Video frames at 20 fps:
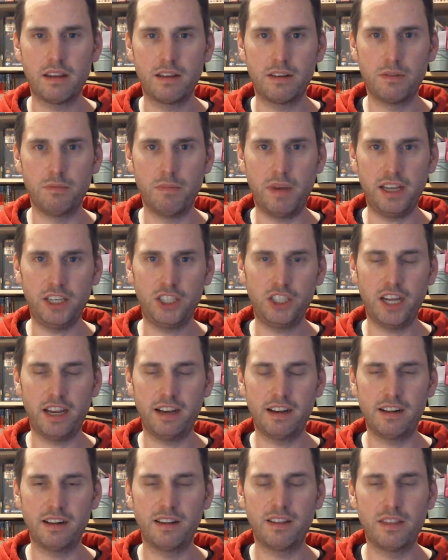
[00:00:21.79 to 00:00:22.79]
to my
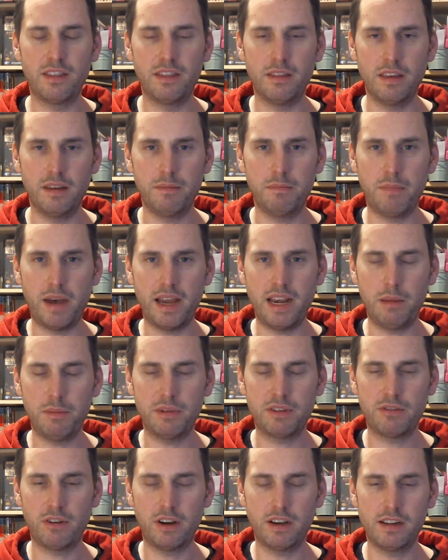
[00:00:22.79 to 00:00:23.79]
channel. My name
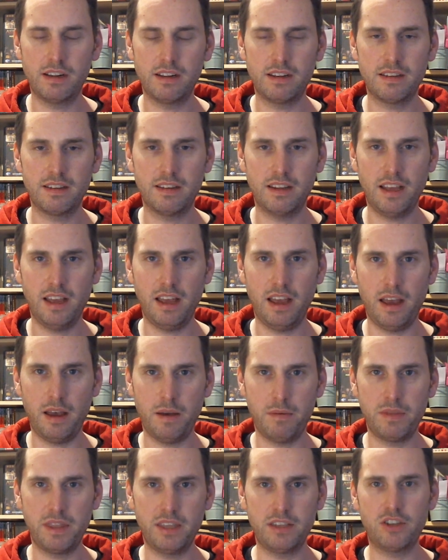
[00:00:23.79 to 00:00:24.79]
is Ronald.
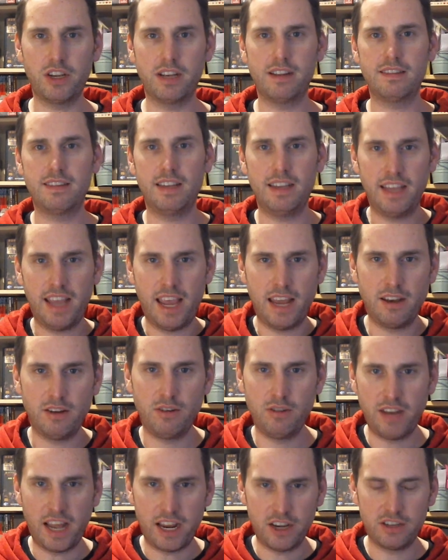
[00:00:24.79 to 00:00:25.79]
This channel is dedicated
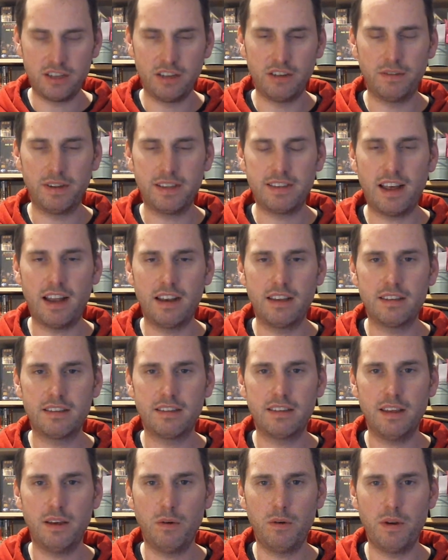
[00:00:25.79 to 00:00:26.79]
to Dungeon
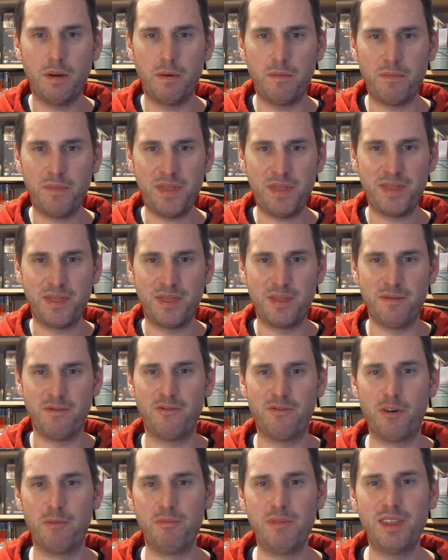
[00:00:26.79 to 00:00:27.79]
Universalis,
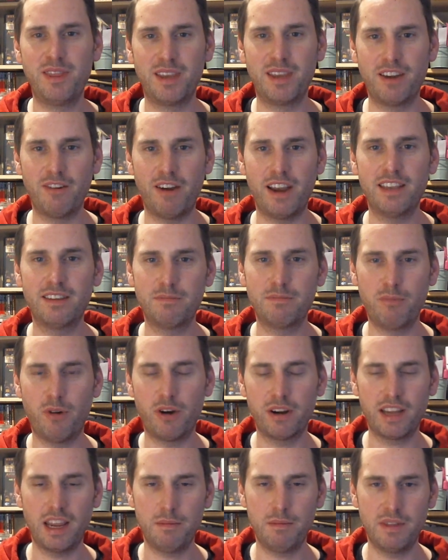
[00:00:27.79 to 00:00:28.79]
for me the greatest
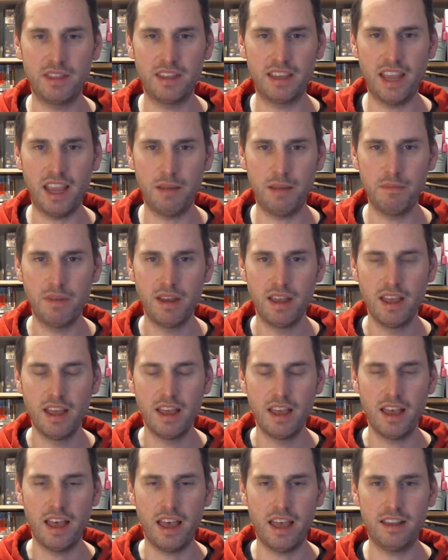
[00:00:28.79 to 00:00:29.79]
board game in the game.
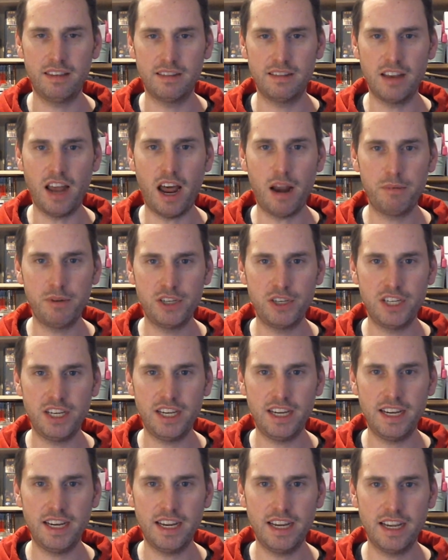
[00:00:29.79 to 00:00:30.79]
It's an
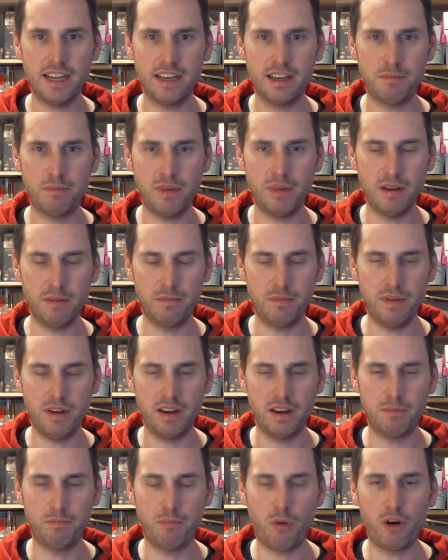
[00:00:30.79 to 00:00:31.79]
RPG in
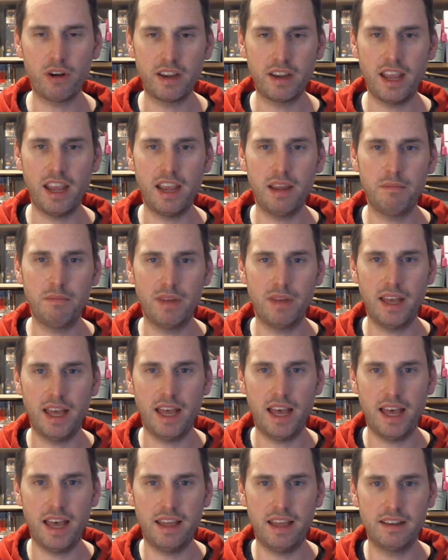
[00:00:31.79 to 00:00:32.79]
a board game,
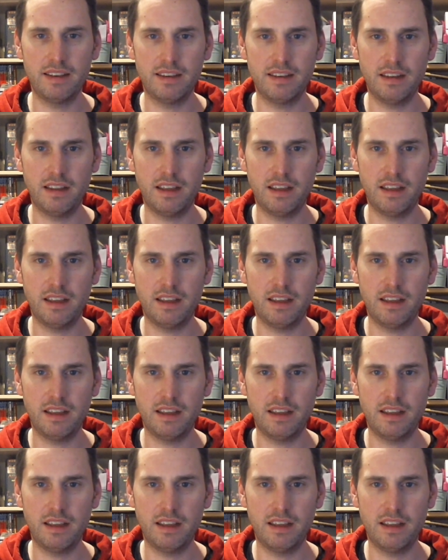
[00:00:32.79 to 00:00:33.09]
and